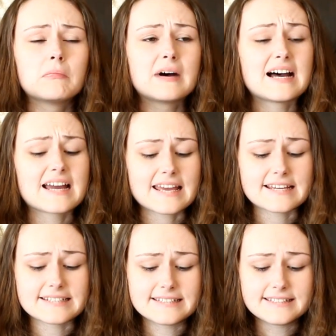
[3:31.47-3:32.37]

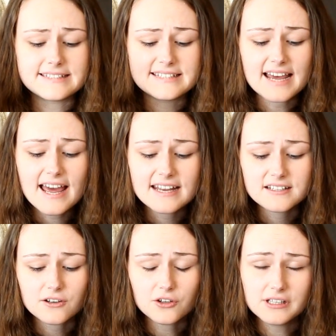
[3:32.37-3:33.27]
My
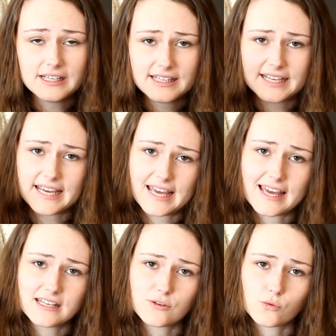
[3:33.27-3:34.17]
dad, on the other
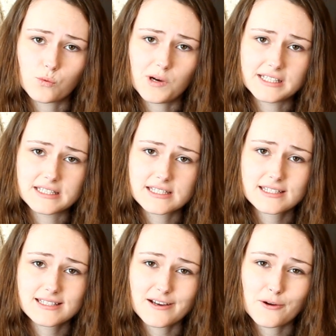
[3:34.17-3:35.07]
hand,
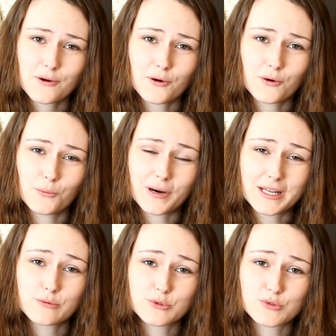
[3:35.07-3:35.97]
once,
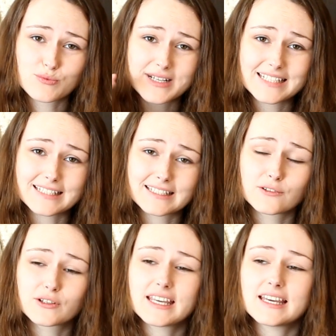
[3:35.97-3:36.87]
when he was a really
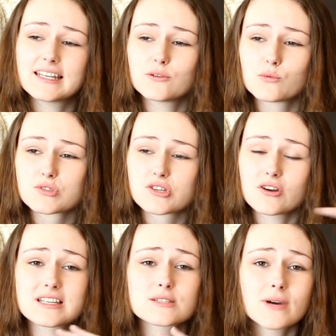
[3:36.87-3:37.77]
little kid, was
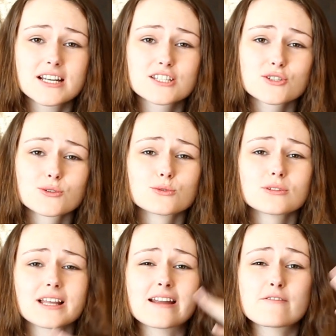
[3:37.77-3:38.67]
on his way to
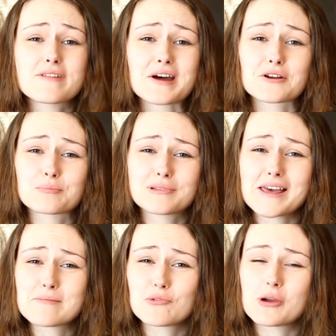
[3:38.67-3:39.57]
school and found a
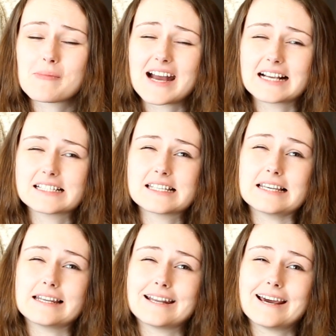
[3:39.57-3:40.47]
Playboy
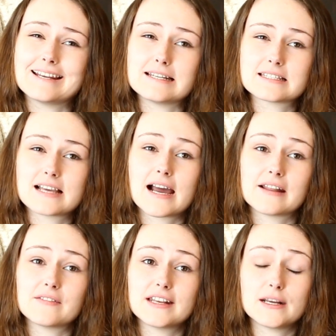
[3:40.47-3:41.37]
magazine and
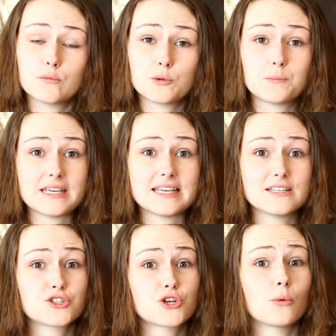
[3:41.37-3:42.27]
decided that it would be
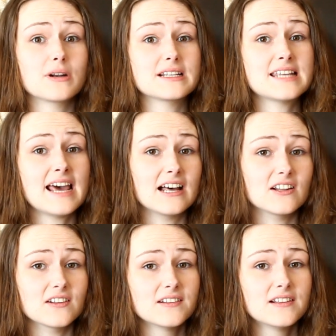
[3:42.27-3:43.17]
his show and
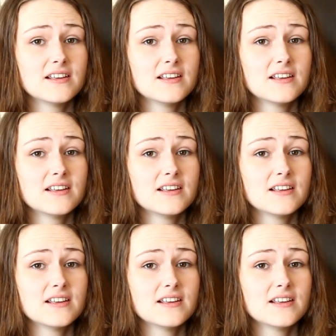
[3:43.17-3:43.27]
tell.